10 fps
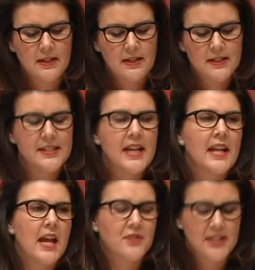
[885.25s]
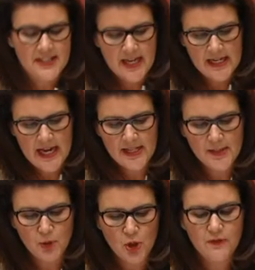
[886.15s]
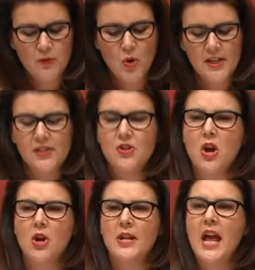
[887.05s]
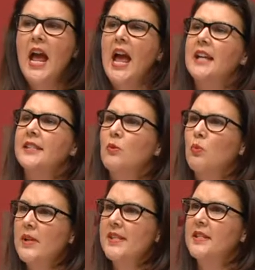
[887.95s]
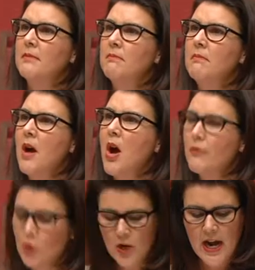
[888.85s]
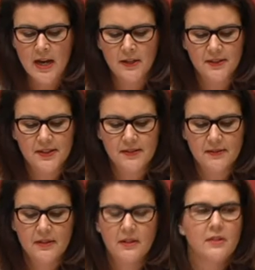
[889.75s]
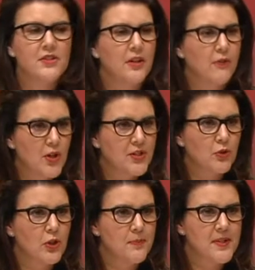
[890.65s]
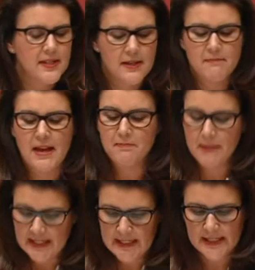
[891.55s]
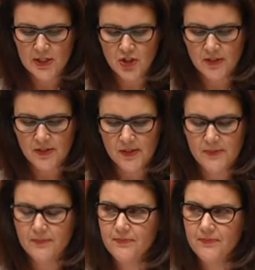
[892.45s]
Study after study has proven what is known as the wisdom of crowds. Diverse groups make better decisions.